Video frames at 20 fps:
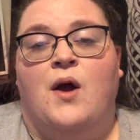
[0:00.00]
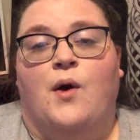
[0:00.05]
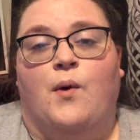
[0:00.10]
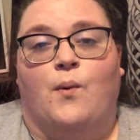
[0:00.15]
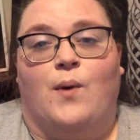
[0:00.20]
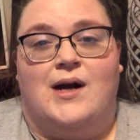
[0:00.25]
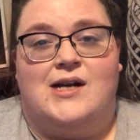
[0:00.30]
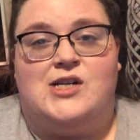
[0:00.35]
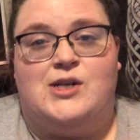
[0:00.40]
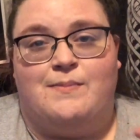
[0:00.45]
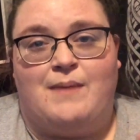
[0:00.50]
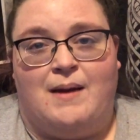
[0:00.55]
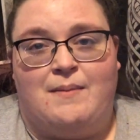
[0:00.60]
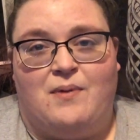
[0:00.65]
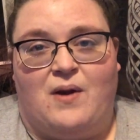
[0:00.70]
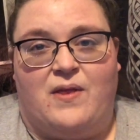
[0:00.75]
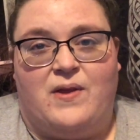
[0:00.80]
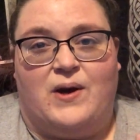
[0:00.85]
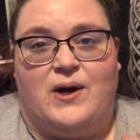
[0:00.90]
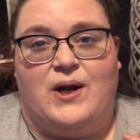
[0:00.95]
watching my
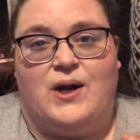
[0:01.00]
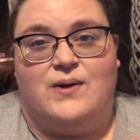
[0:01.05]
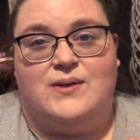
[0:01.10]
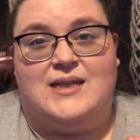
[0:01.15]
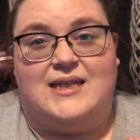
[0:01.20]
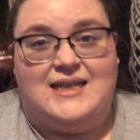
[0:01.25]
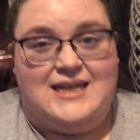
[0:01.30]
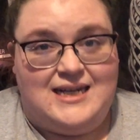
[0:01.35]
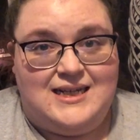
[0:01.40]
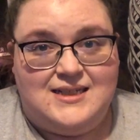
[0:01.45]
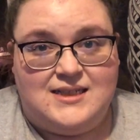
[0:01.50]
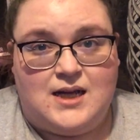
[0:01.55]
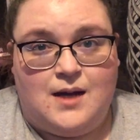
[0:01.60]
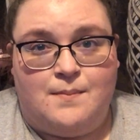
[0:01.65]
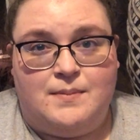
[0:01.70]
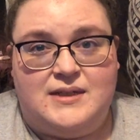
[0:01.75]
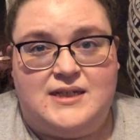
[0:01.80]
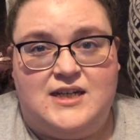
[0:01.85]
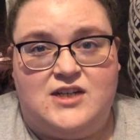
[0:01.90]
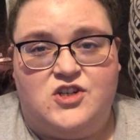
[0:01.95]
brother go to dance
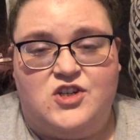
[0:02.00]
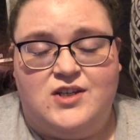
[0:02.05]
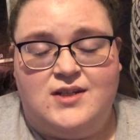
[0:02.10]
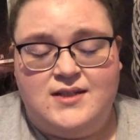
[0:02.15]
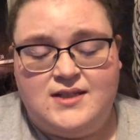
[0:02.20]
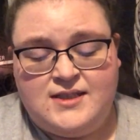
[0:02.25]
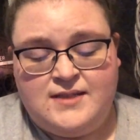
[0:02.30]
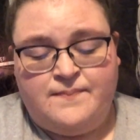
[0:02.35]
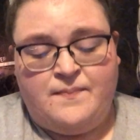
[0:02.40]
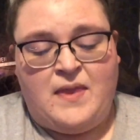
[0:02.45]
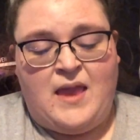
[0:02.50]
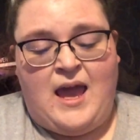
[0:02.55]
competitions,